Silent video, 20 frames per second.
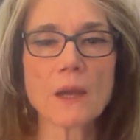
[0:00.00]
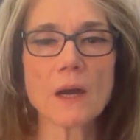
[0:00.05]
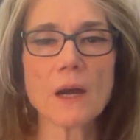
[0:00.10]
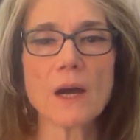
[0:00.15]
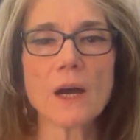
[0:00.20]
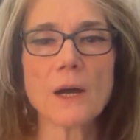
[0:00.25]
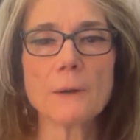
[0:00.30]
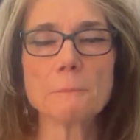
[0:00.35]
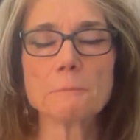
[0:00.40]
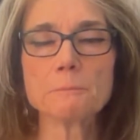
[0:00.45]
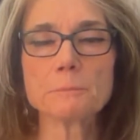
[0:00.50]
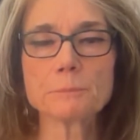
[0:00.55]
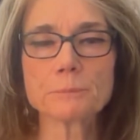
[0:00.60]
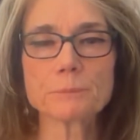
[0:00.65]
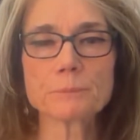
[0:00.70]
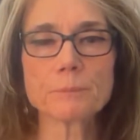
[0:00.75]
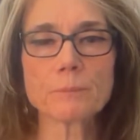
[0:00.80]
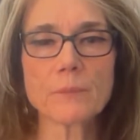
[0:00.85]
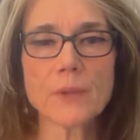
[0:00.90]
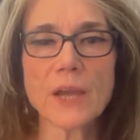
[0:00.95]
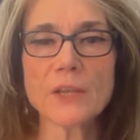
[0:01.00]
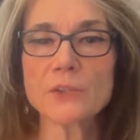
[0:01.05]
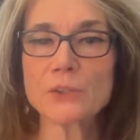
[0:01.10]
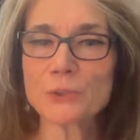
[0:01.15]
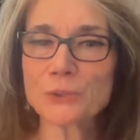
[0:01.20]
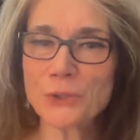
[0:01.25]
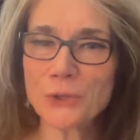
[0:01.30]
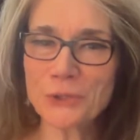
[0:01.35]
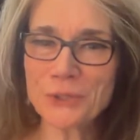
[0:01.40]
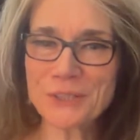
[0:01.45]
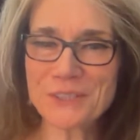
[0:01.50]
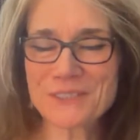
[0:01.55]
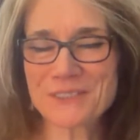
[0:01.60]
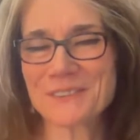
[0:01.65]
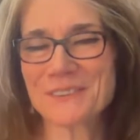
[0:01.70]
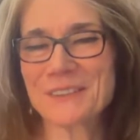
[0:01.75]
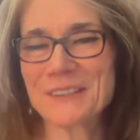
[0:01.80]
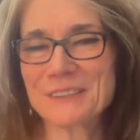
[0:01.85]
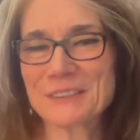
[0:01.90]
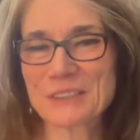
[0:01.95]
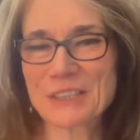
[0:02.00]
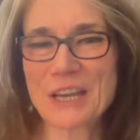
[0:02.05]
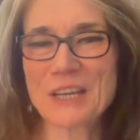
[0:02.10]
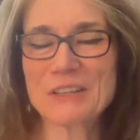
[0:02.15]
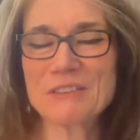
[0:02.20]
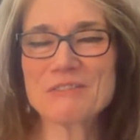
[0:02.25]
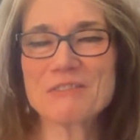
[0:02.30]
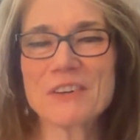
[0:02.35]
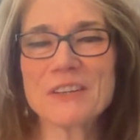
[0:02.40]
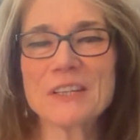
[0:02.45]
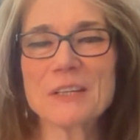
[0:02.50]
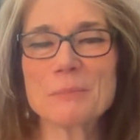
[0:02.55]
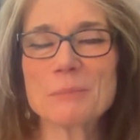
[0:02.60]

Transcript: And you'll notice it's kind of funny,